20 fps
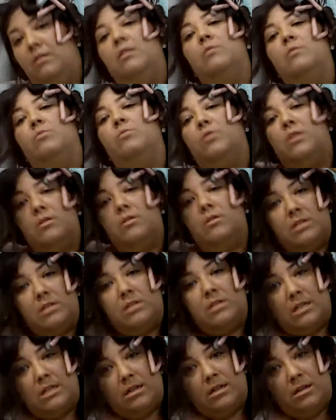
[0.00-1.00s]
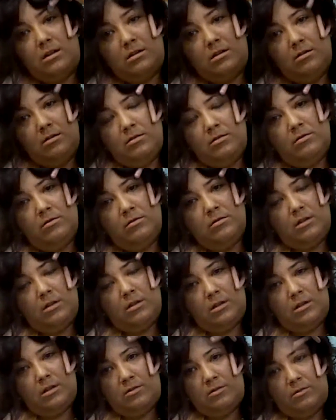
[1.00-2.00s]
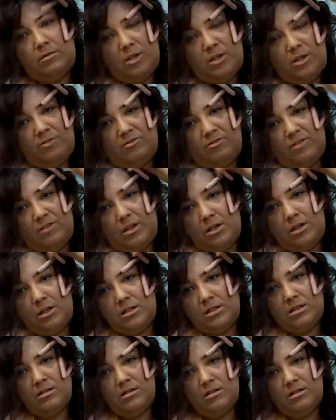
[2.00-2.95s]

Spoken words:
Not on the side, but over my face.